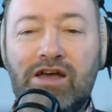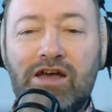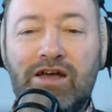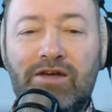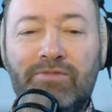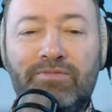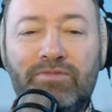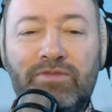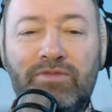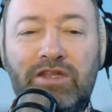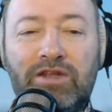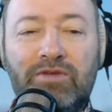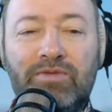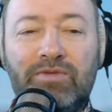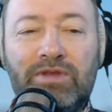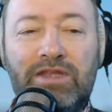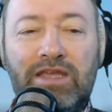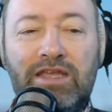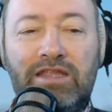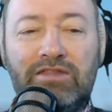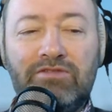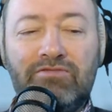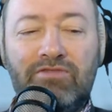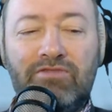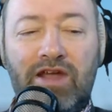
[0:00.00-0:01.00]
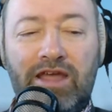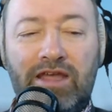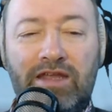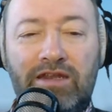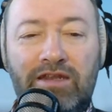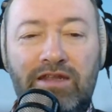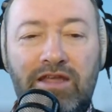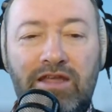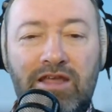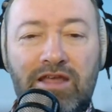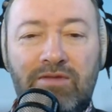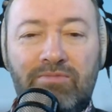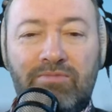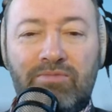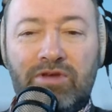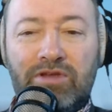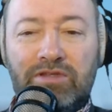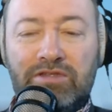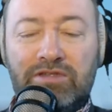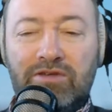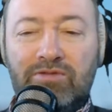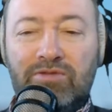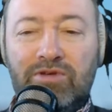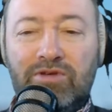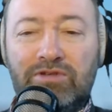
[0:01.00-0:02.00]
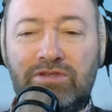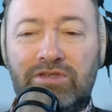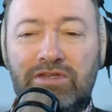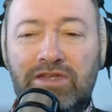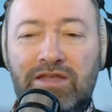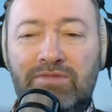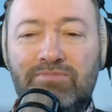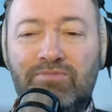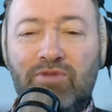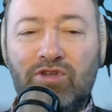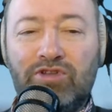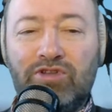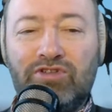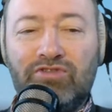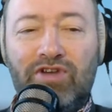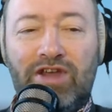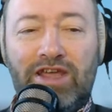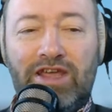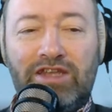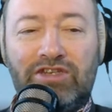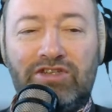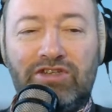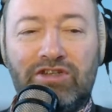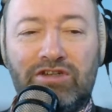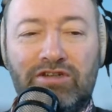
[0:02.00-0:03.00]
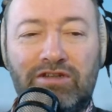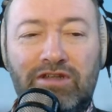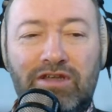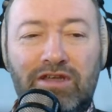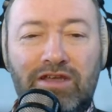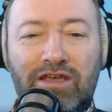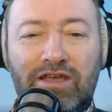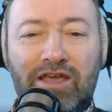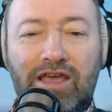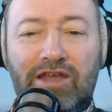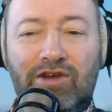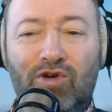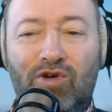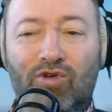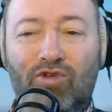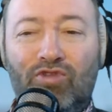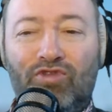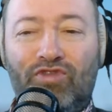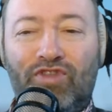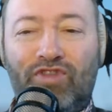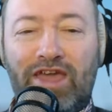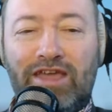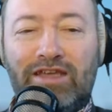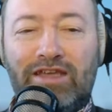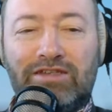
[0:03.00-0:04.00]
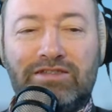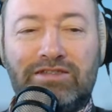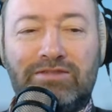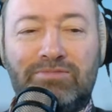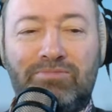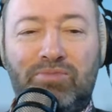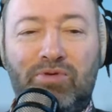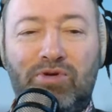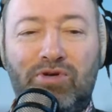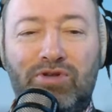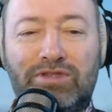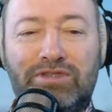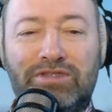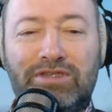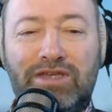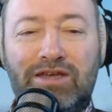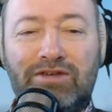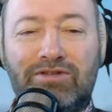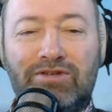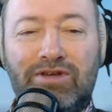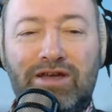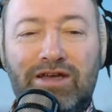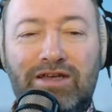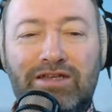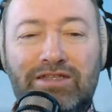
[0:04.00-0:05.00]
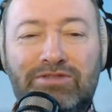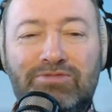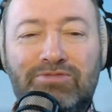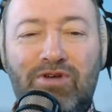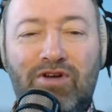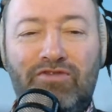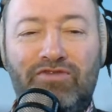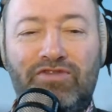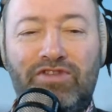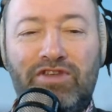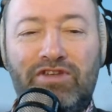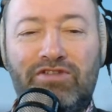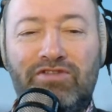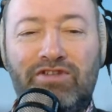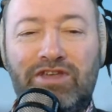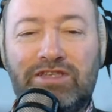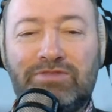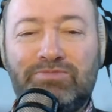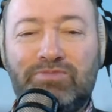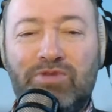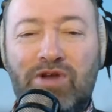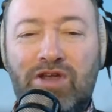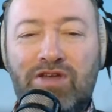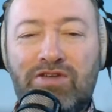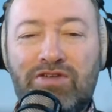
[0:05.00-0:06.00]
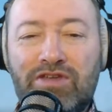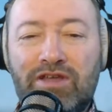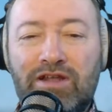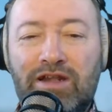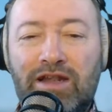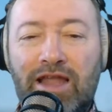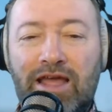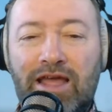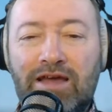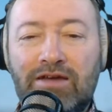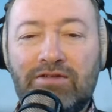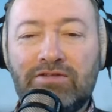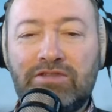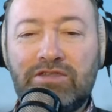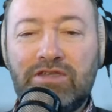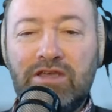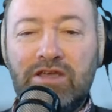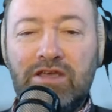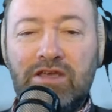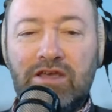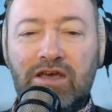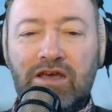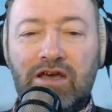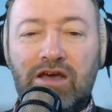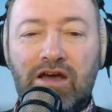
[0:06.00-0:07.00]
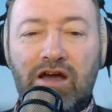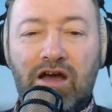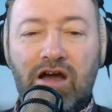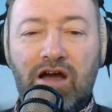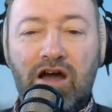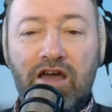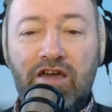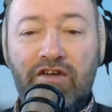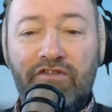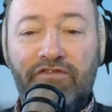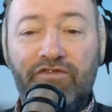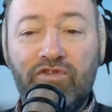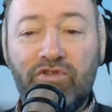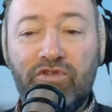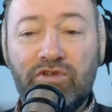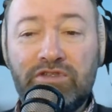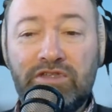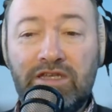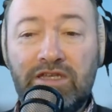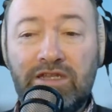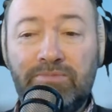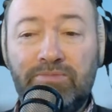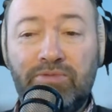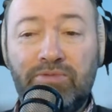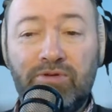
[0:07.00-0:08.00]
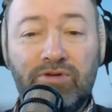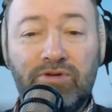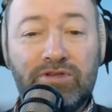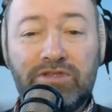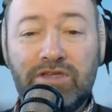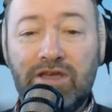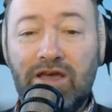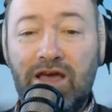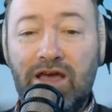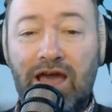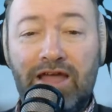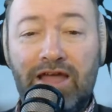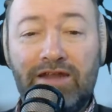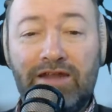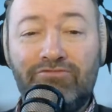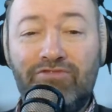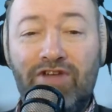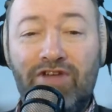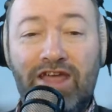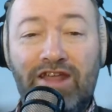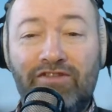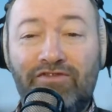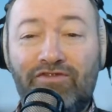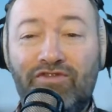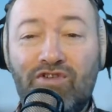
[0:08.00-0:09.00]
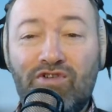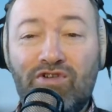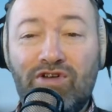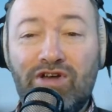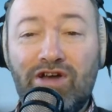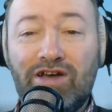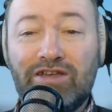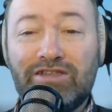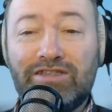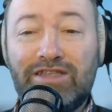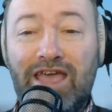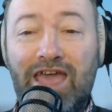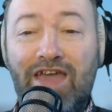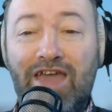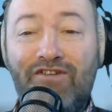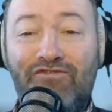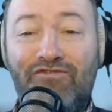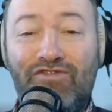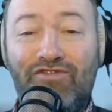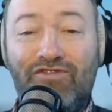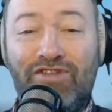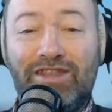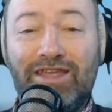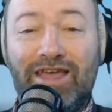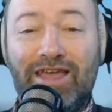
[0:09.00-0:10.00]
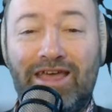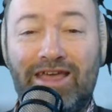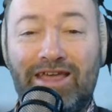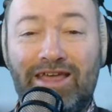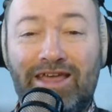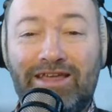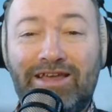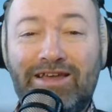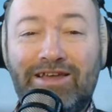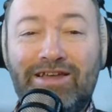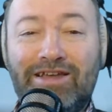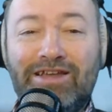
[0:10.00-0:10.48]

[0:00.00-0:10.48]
We need the rain, but we also need moderation in all things. Porto, 12 degrees, broken clouds, high of 14 in Porto, and rain forecast every day.